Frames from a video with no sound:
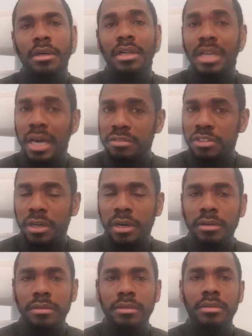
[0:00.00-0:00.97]

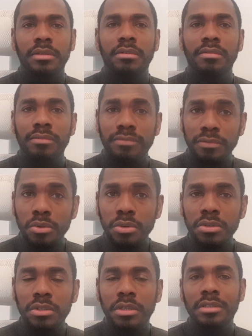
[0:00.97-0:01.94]
lifestyle,
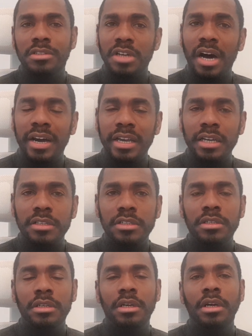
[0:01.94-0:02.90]
food, diets,